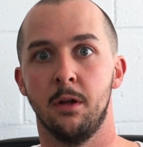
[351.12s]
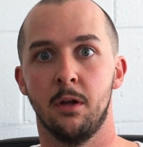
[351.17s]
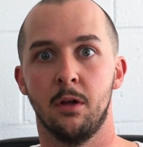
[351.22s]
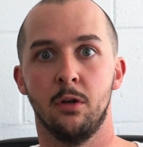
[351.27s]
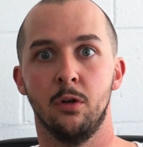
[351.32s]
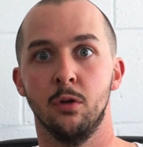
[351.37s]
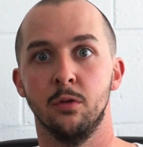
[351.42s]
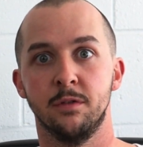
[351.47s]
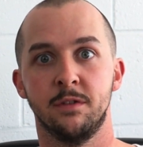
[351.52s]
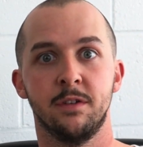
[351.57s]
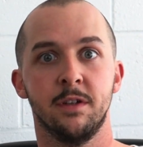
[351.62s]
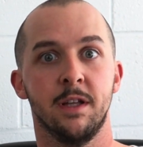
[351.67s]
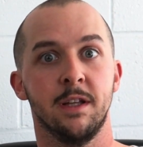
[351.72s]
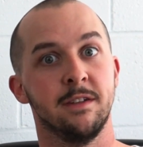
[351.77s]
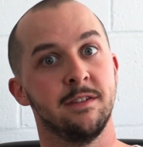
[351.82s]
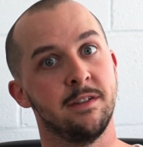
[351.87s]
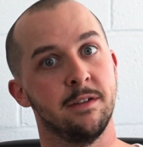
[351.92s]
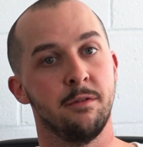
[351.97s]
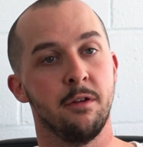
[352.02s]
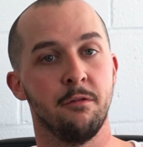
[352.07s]
close to
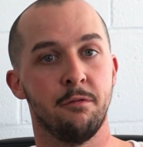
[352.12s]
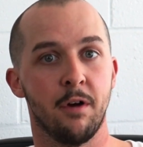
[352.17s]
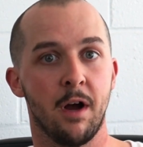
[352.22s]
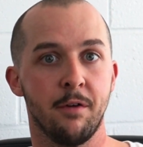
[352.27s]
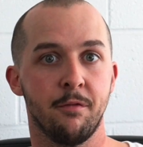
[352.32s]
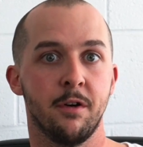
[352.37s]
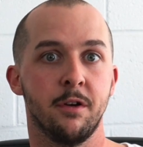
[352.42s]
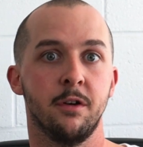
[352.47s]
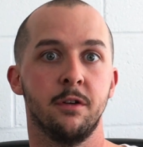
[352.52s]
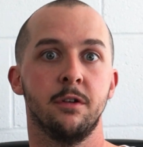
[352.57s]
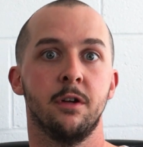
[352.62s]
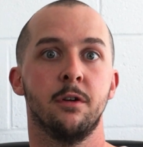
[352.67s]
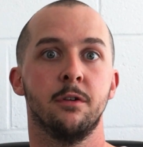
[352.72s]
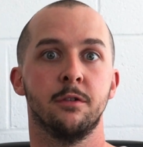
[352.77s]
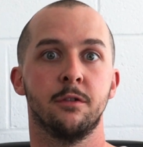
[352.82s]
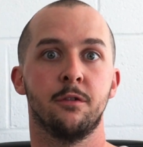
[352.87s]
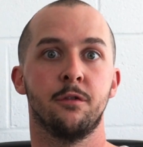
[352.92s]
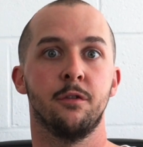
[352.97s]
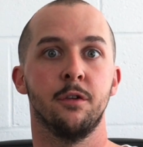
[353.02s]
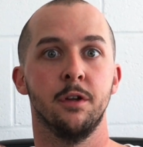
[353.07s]
that
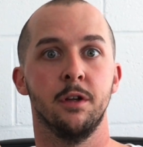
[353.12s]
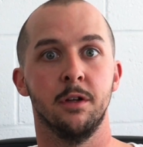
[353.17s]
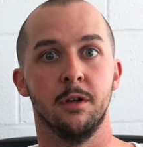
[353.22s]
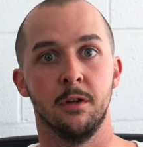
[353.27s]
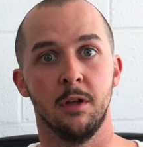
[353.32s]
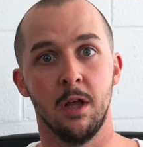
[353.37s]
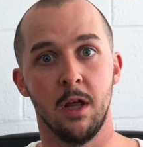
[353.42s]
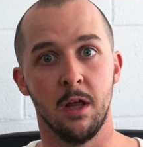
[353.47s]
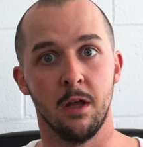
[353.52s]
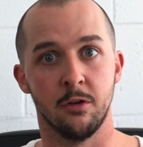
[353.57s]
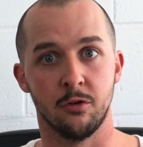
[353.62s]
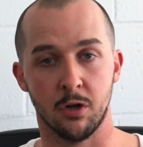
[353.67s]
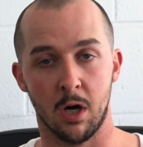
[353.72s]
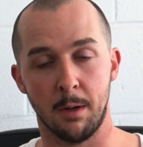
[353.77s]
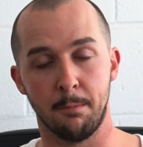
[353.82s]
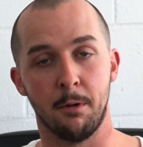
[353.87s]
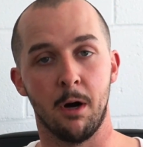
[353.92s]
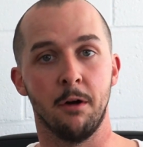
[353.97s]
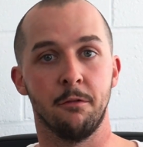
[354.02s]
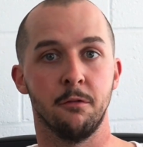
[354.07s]
$7,500 for the
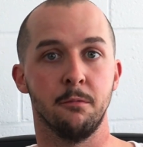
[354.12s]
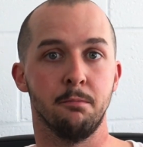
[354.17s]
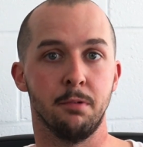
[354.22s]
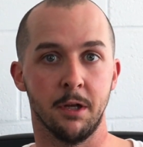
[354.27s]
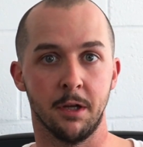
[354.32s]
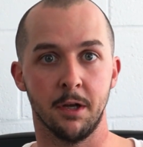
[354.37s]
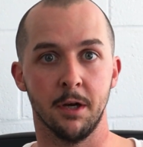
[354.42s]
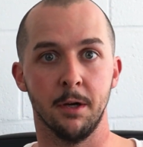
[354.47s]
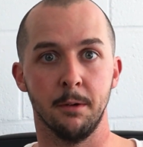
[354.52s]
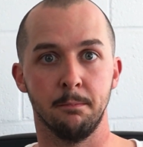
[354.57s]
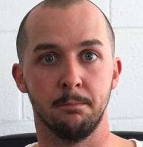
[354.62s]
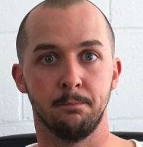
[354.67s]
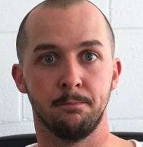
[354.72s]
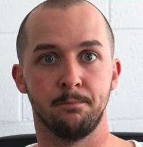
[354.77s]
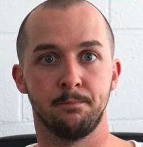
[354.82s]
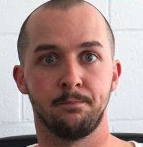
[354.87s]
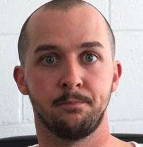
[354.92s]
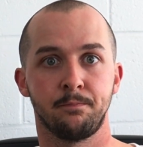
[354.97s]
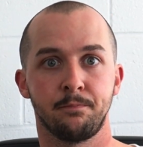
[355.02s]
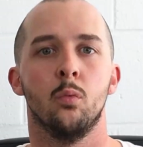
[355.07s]
drop-off and pickup.
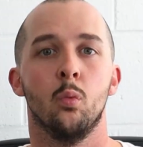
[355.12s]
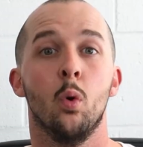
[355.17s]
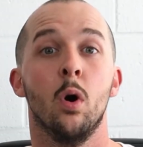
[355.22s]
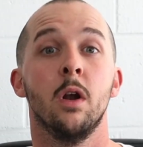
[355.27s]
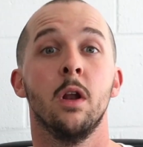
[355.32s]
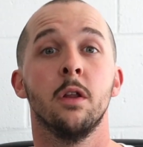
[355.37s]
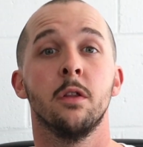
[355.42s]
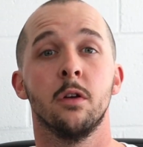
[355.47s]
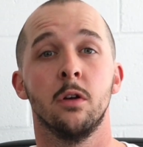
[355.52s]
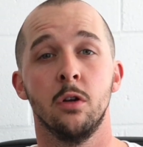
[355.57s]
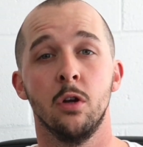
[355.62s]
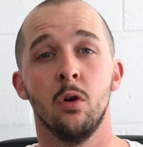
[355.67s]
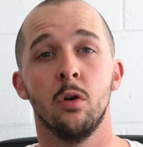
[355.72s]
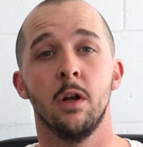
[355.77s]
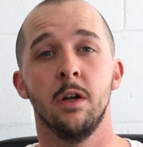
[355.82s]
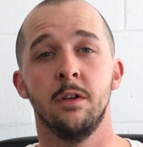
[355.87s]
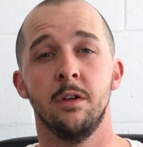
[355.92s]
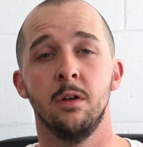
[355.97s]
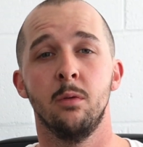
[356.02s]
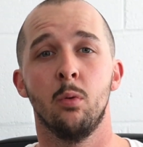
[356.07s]
One other note
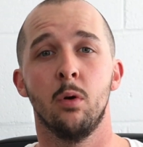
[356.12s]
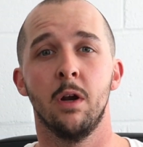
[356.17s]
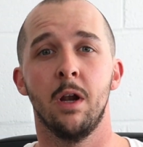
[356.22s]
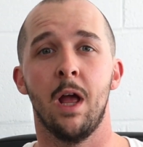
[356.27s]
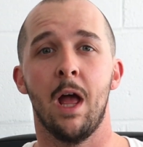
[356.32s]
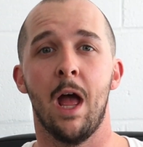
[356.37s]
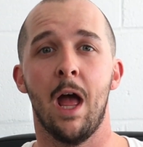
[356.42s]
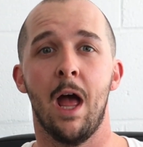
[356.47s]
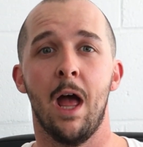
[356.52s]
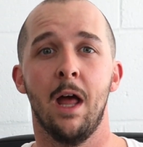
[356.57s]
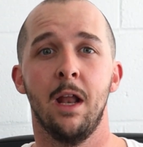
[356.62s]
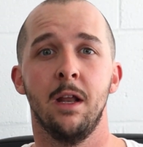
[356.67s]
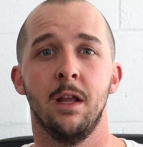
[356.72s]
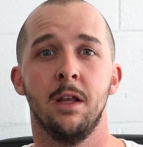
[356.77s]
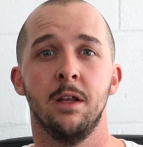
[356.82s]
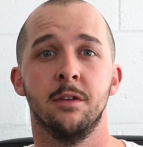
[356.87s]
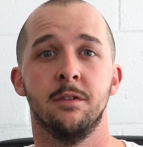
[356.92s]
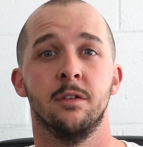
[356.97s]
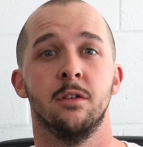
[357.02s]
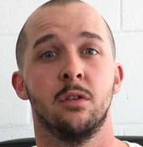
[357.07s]
I did want to add
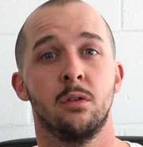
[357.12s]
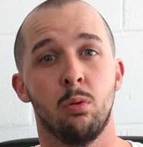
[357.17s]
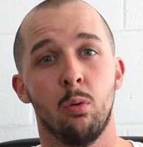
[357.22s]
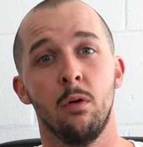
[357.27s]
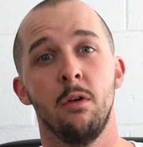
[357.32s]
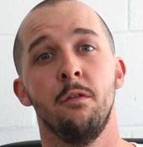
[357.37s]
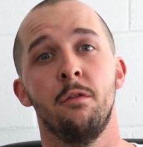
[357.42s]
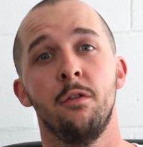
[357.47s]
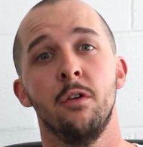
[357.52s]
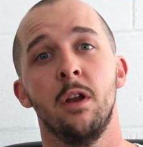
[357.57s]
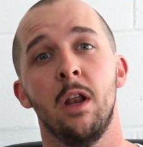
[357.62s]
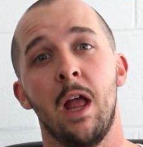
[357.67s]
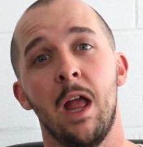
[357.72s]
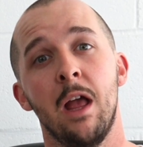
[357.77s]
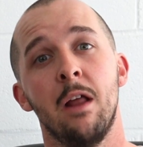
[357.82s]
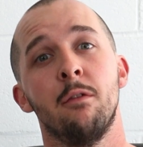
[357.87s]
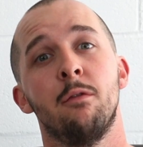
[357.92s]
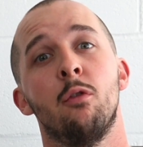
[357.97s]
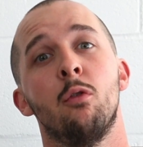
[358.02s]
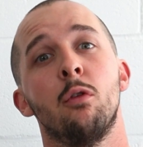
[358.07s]
is the 20-foot
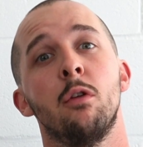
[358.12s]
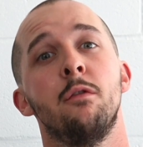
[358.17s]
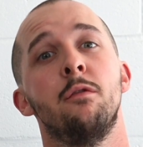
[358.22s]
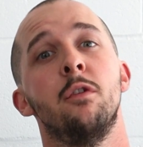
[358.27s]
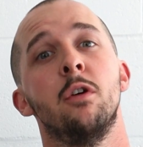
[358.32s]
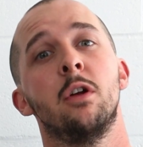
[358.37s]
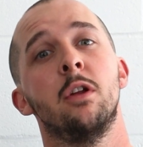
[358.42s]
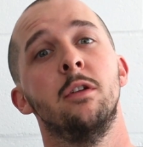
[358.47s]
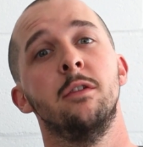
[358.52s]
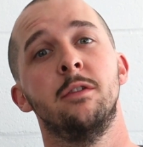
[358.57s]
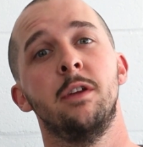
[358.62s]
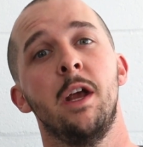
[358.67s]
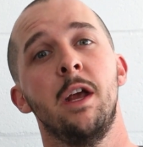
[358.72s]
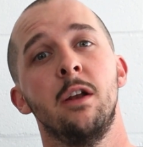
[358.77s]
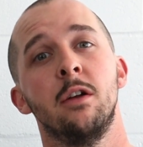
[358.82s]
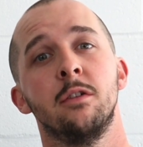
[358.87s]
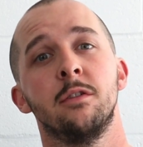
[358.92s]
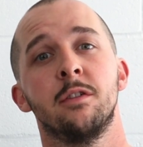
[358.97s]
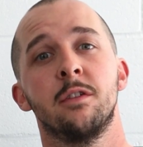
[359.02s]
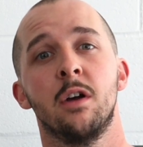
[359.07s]
and 40-foot
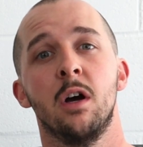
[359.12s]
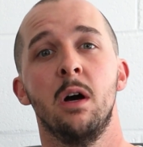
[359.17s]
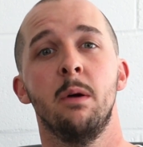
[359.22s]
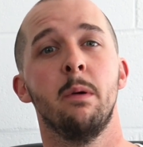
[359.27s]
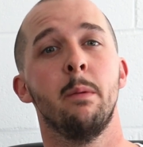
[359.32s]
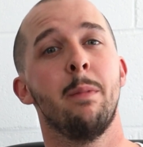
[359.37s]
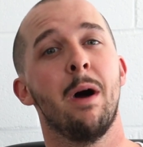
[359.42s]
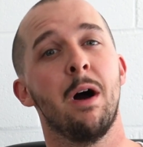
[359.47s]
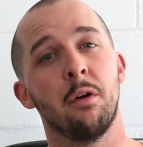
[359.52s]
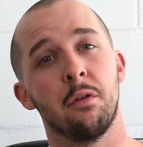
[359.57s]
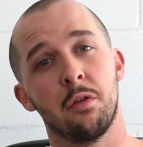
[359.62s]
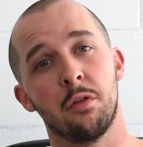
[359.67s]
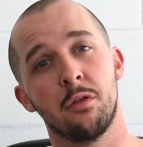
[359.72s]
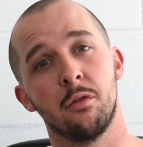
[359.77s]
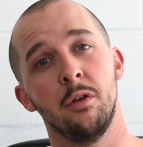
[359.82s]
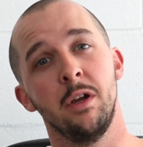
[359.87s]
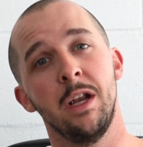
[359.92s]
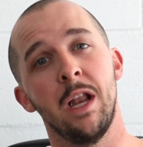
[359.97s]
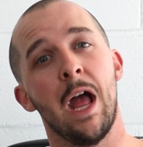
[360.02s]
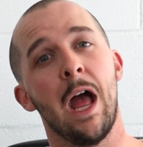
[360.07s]
containers come about
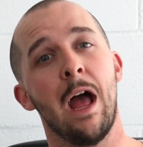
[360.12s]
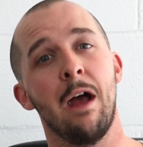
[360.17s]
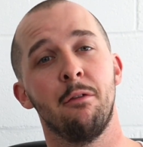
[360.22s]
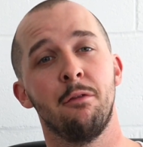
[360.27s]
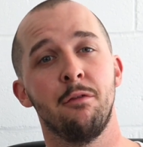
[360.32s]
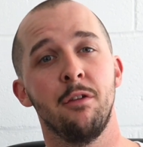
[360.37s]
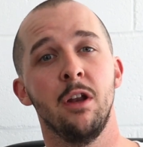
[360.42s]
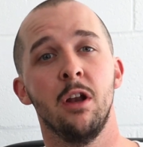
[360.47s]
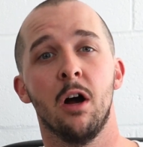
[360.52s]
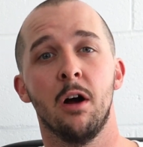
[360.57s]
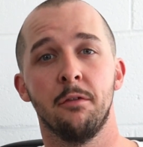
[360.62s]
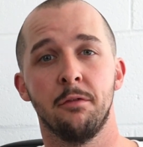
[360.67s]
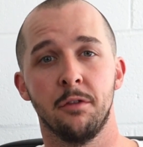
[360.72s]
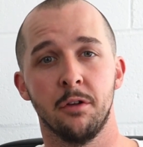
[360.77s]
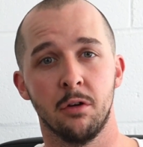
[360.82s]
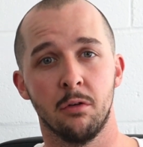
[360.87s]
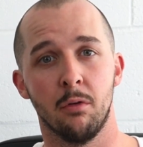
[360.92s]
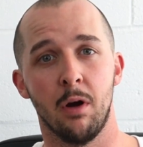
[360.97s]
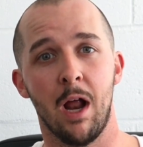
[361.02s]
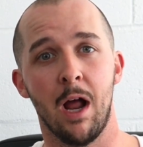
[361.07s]
3.5 feet off
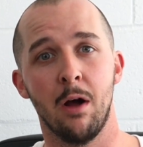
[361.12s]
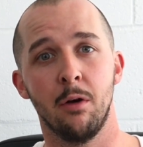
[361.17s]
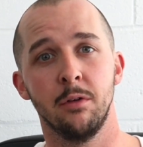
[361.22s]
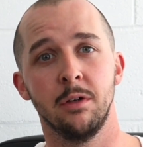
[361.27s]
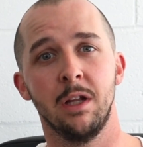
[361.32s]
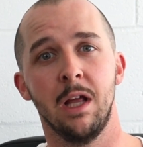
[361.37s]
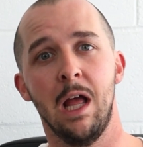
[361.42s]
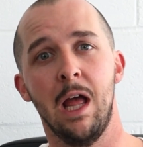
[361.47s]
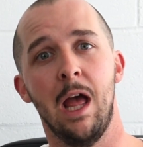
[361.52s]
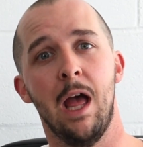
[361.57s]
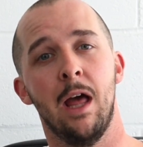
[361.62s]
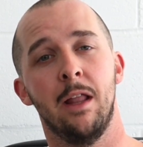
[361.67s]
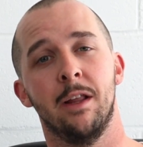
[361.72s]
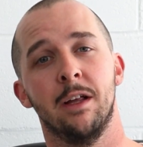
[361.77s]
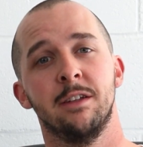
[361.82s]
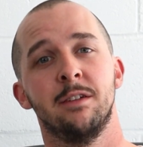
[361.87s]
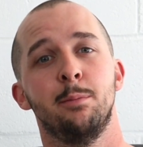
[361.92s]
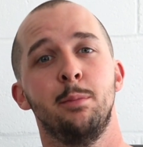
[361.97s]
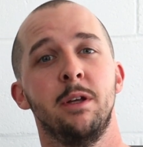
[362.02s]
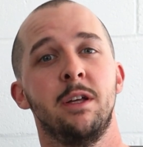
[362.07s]
the ground.
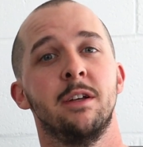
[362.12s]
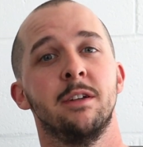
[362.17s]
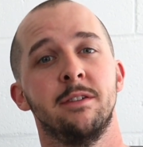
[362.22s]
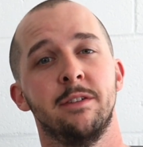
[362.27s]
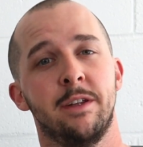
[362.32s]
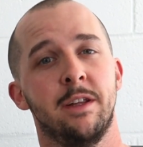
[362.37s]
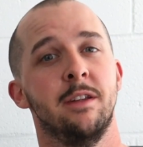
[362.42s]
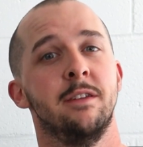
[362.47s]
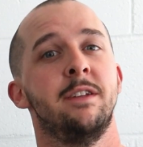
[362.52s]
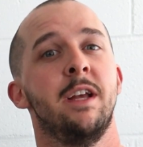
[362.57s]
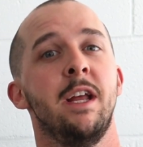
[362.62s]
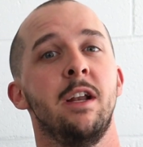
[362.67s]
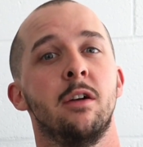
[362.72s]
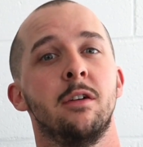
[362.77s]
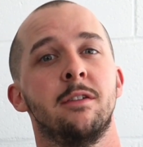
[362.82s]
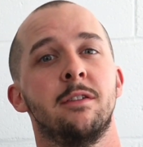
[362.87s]
That's because the container